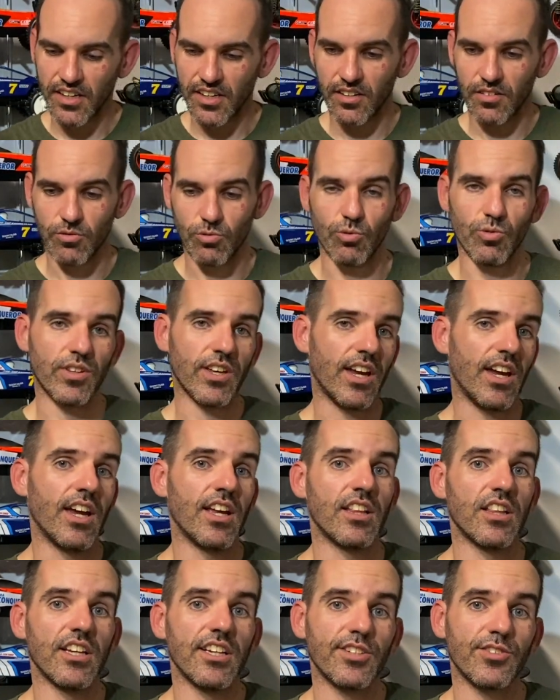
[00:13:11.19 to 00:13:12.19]
or at
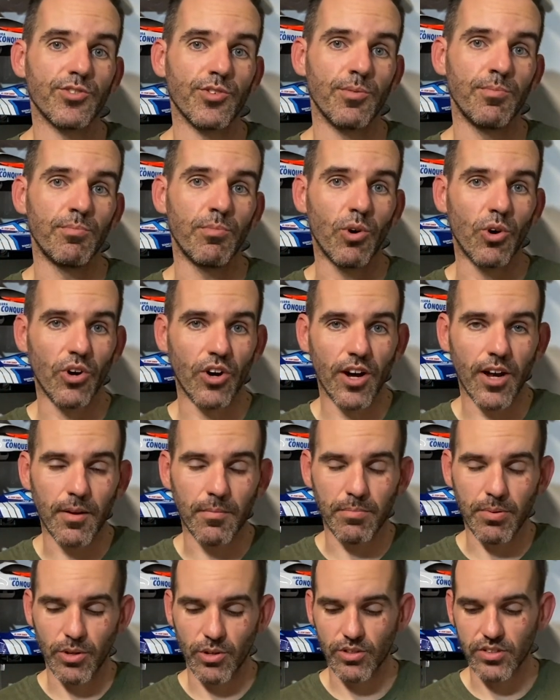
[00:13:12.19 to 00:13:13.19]
least from my
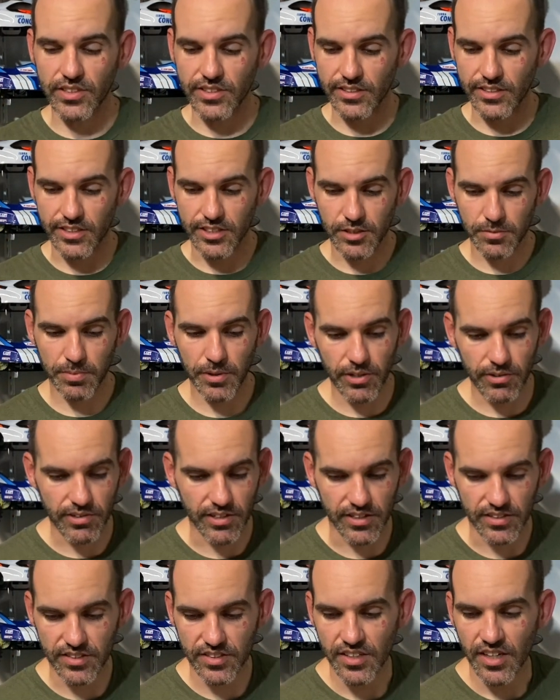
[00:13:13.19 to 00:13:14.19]
personal
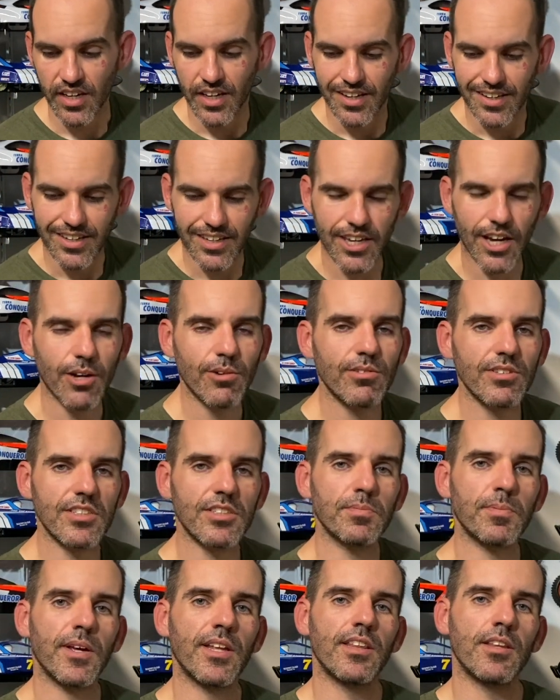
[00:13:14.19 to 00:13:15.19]
experience. Go and
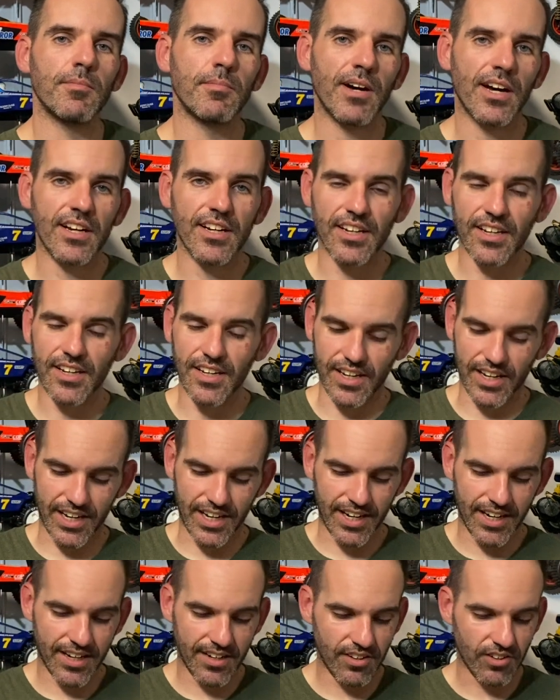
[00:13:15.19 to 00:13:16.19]
spend the money,
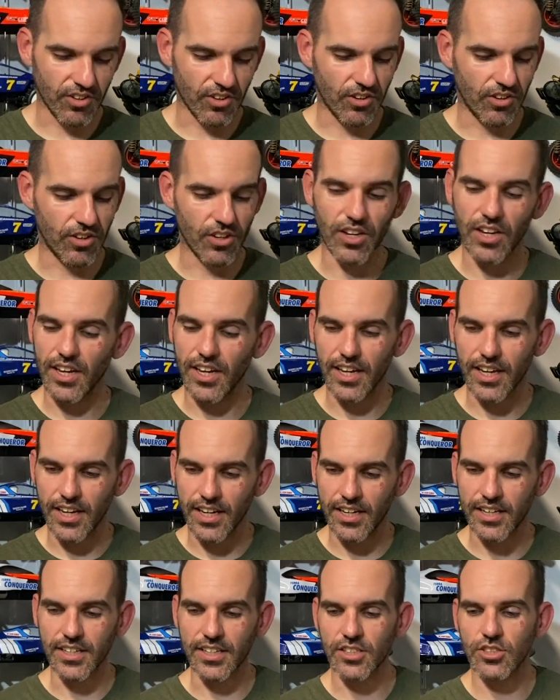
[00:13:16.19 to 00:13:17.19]
and
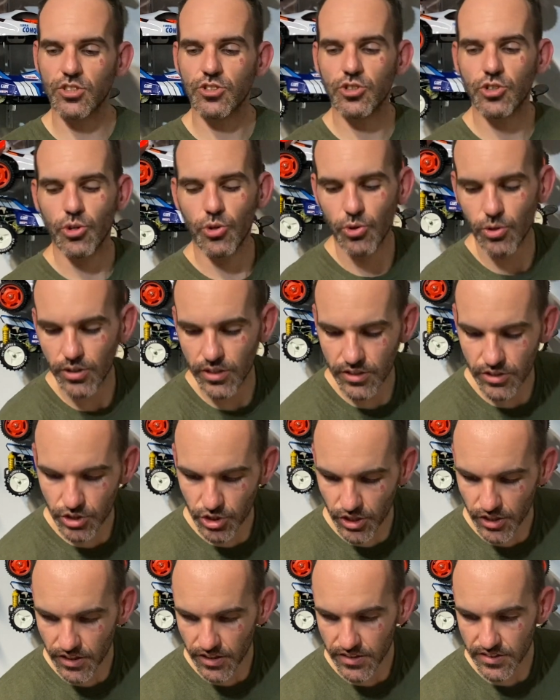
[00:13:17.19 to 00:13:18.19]
it is chalk and
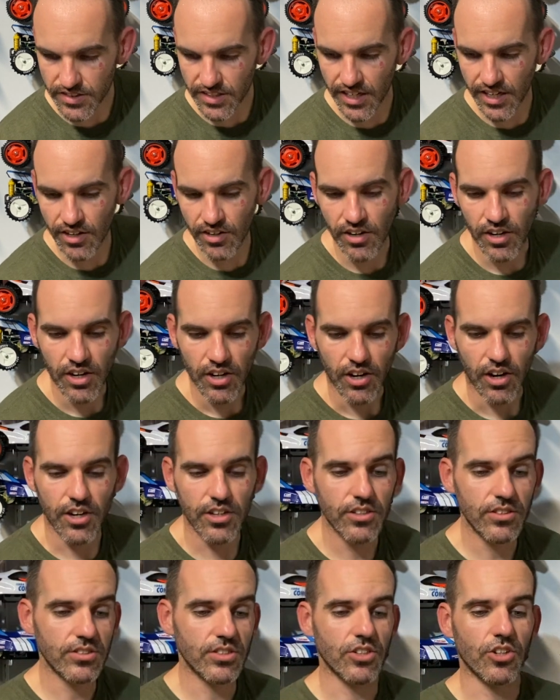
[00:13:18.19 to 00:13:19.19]
cheese. Now, I
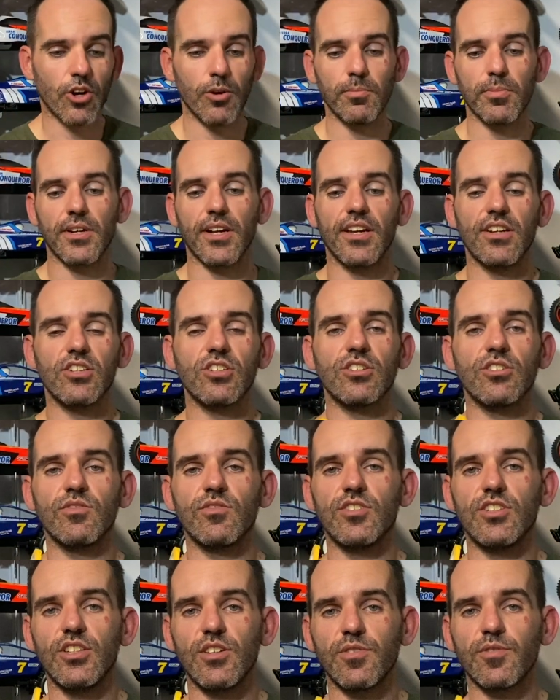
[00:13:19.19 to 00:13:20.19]
use a combination of
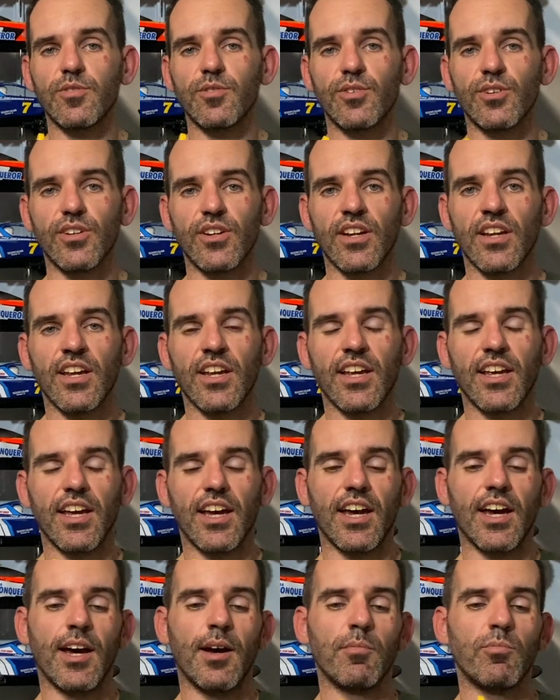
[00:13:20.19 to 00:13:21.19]
different
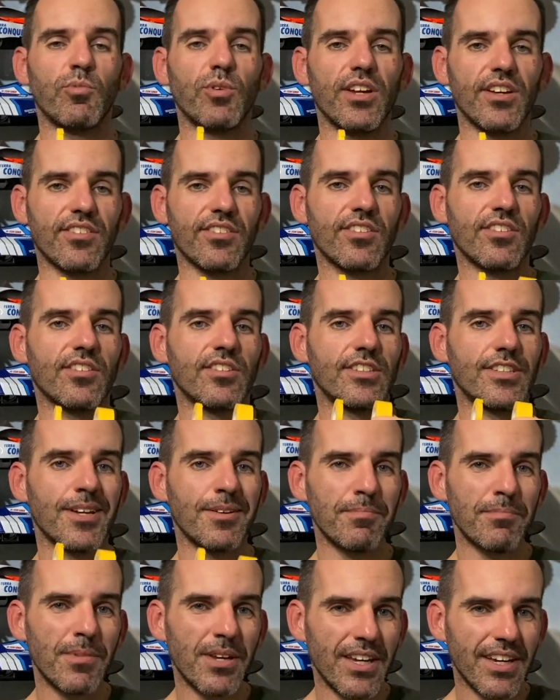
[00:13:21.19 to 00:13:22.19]
width
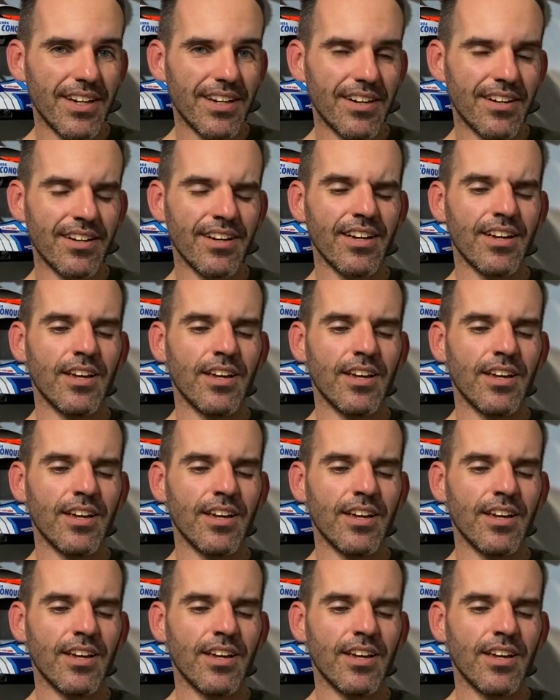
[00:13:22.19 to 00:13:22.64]
Tamiya